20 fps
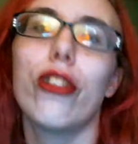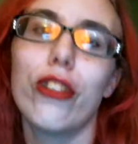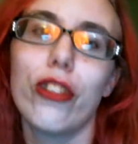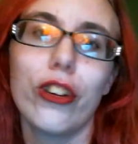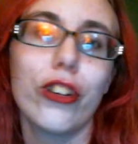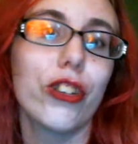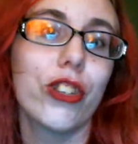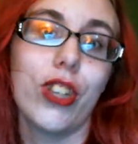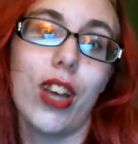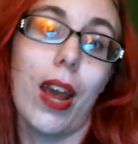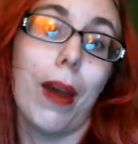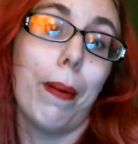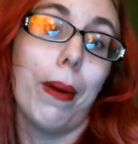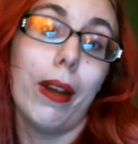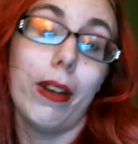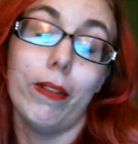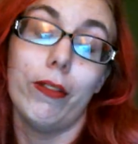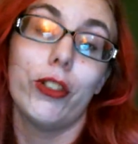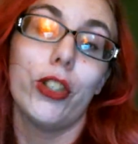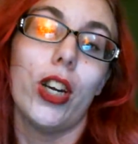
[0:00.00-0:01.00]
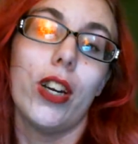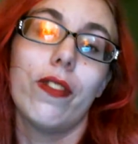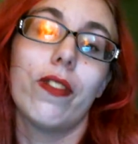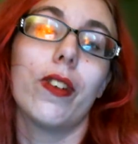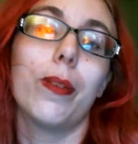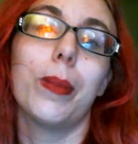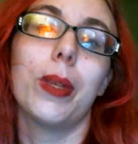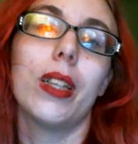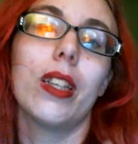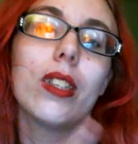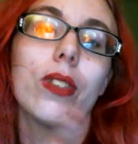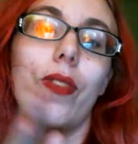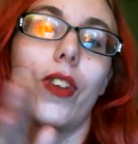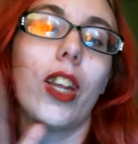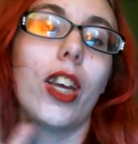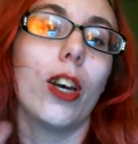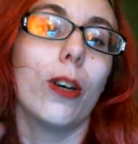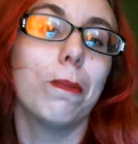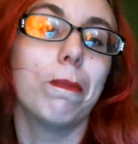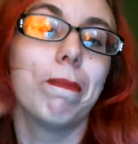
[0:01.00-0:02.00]
I've tried filming this
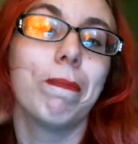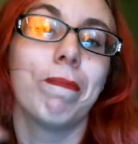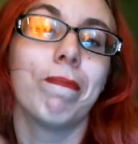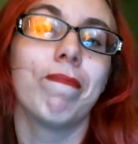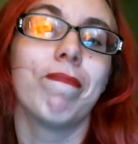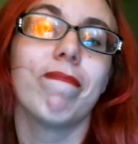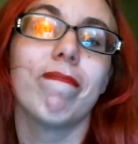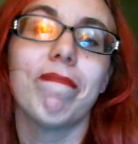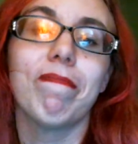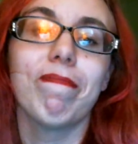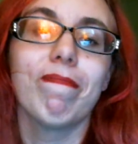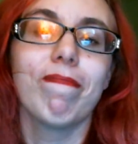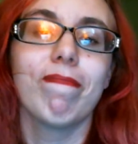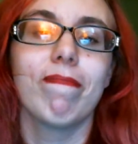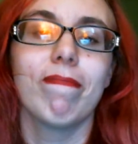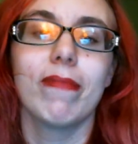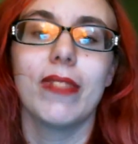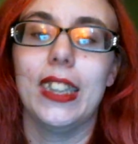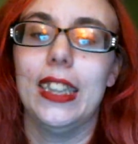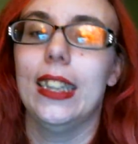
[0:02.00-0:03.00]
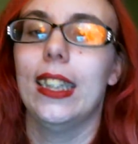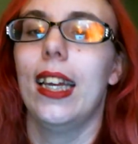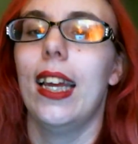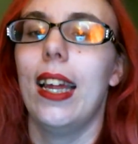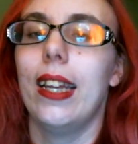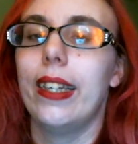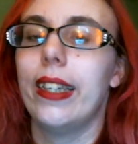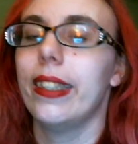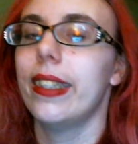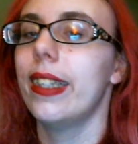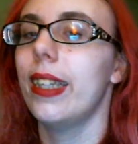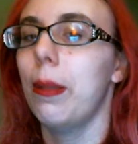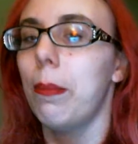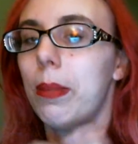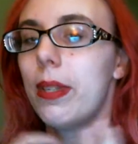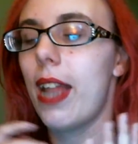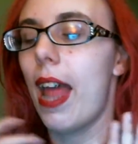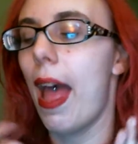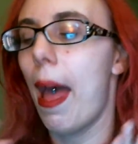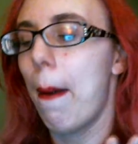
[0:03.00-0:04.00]
video. It
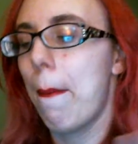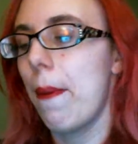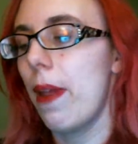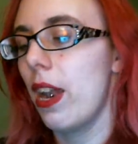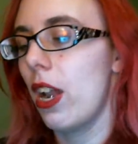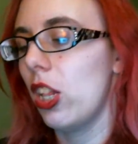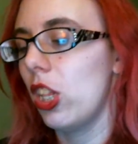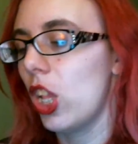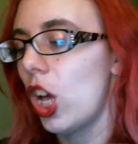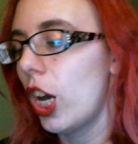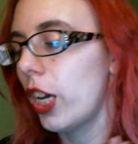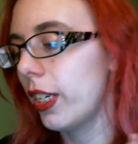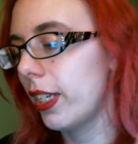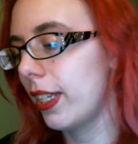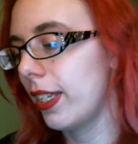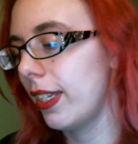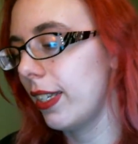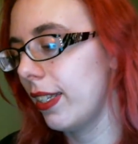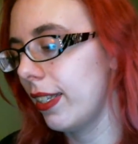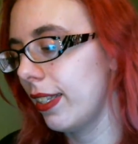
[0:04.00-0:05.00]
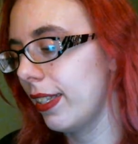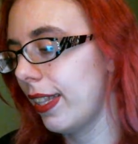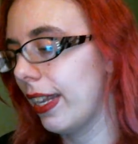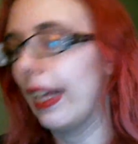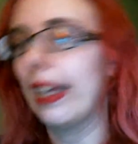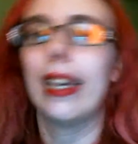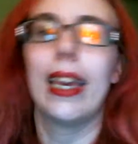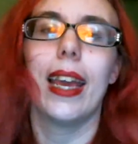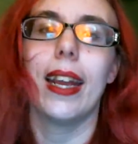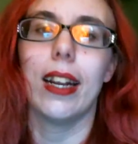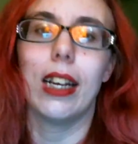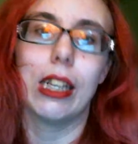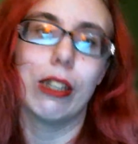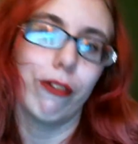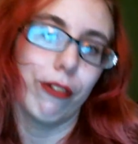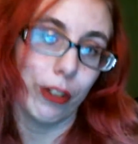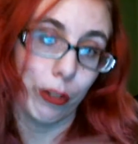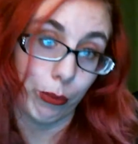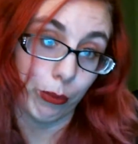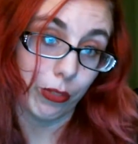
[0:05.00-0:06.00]
seems to happen a lot, that I cannot
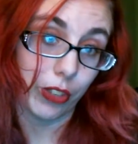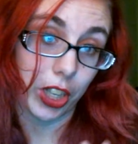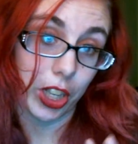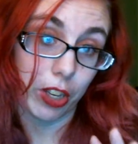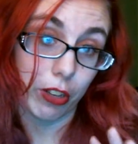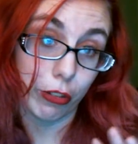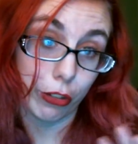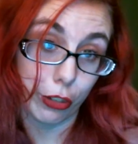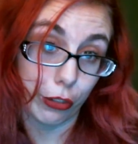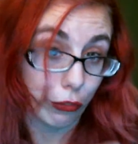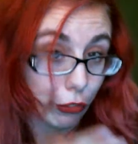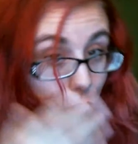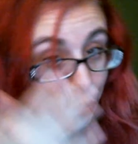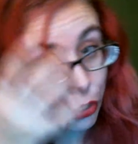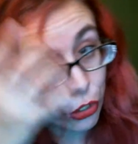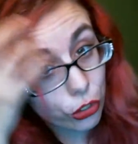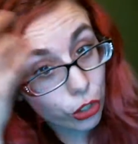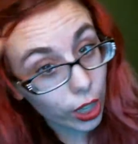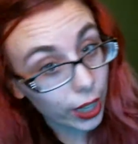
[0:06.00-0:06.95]
film videos the first